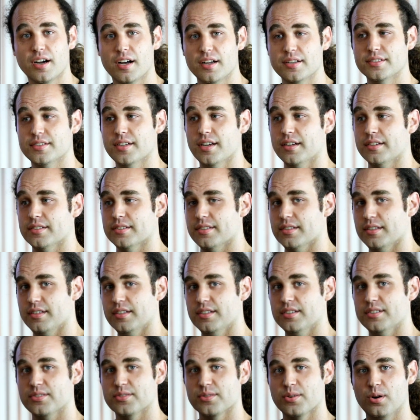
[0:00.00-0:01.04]
context
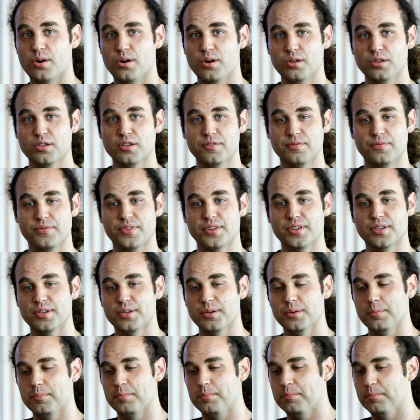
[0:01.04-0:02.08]
is all of
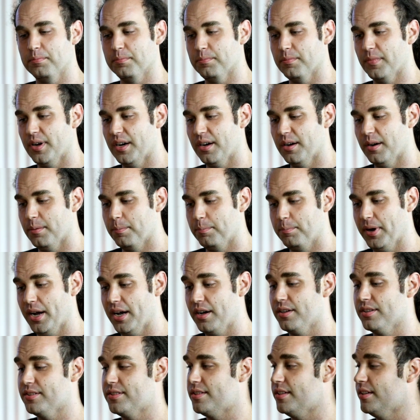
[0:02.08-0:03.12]
the
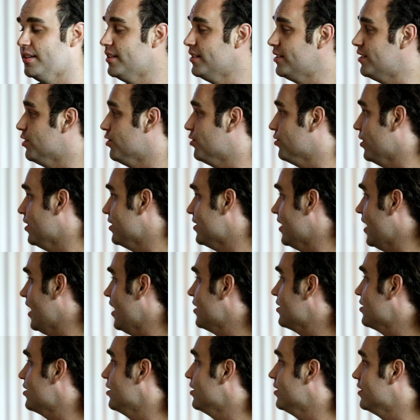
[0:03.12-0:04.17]
balances and
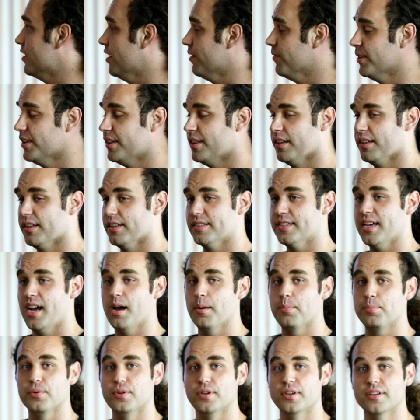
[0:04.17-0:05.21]
transactions, everything that's
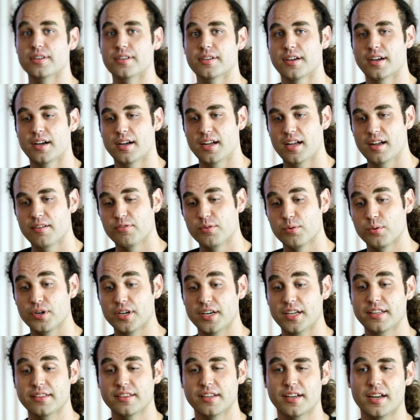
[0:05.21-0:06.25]
happened. Everyone
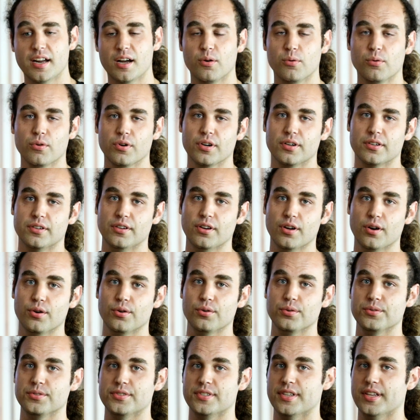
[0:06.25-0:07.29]
in the network
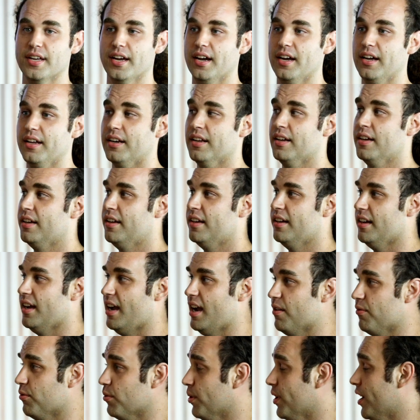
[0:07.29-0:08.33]
knows that
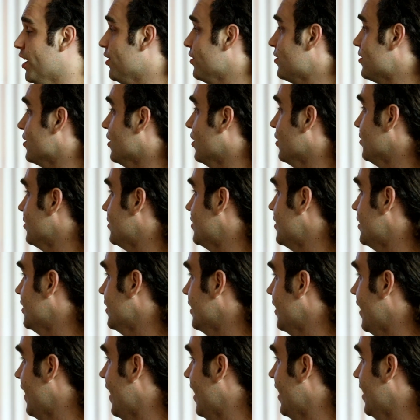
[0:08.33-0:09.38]
everyone else knows
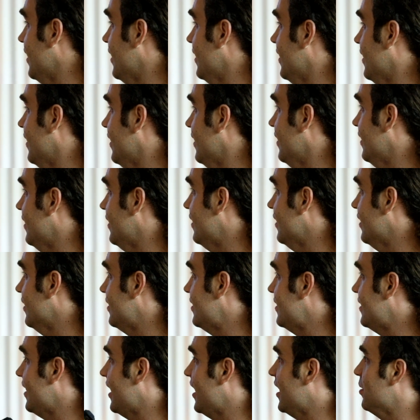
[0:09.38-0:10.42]
that the
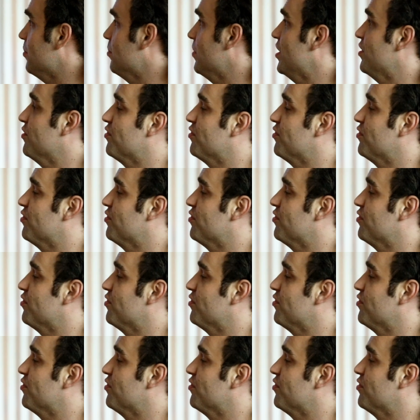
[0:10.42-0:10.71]
same